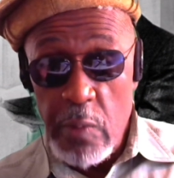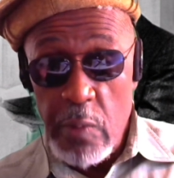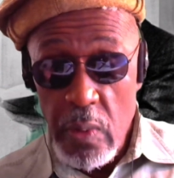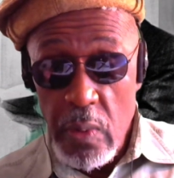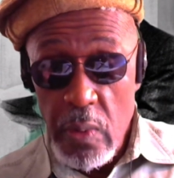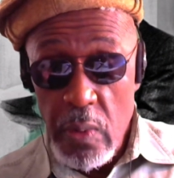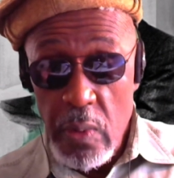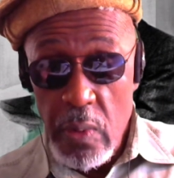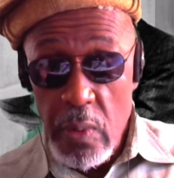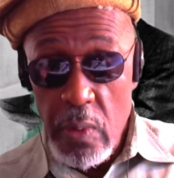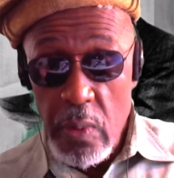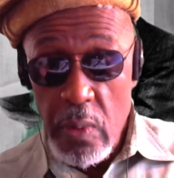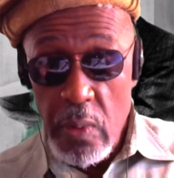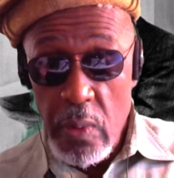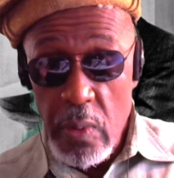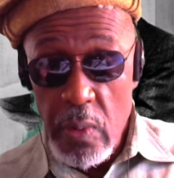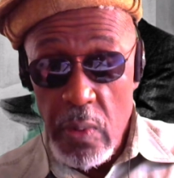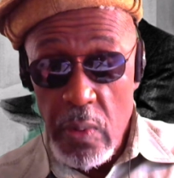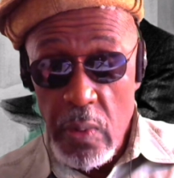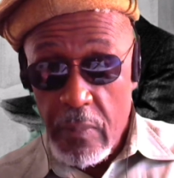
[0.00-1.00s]
Mass time
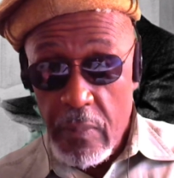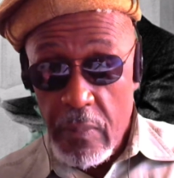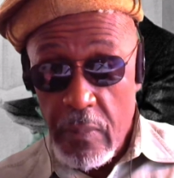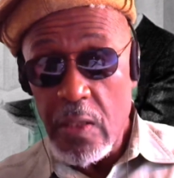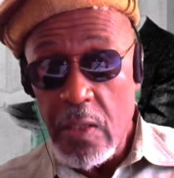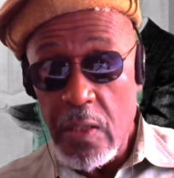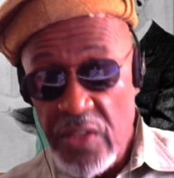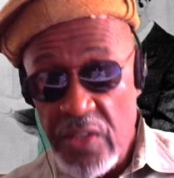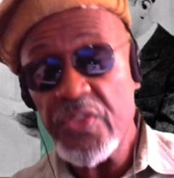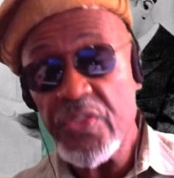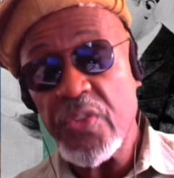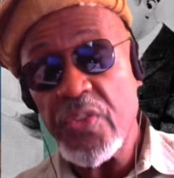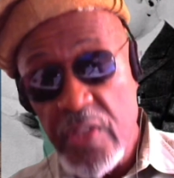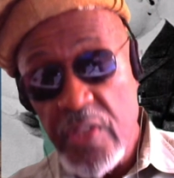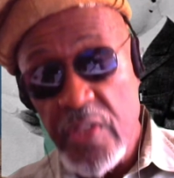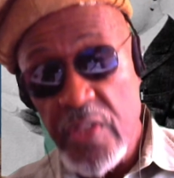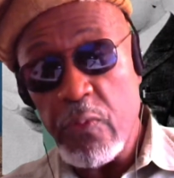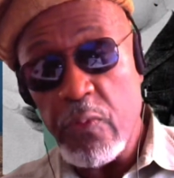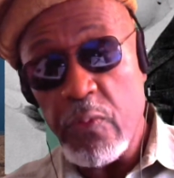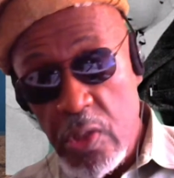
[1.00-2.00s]
acceleration, so therefore you're
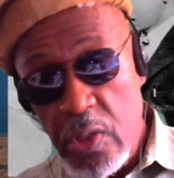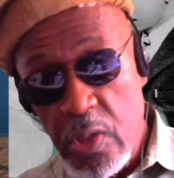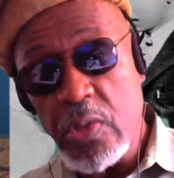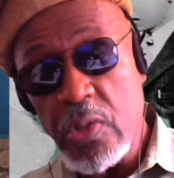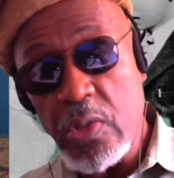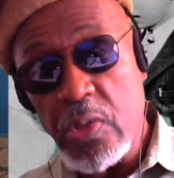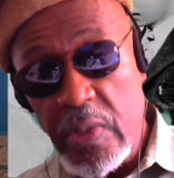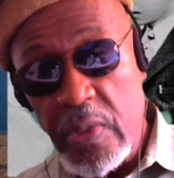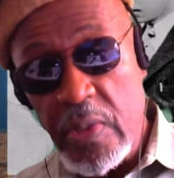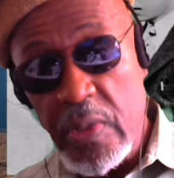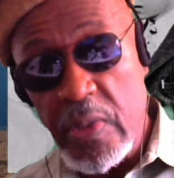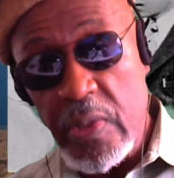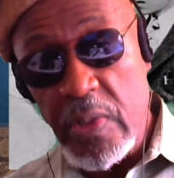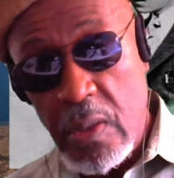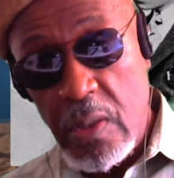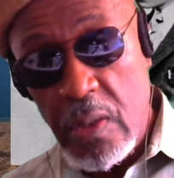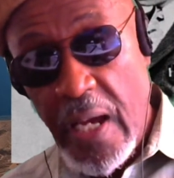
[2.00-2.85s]
always going to be slowed down.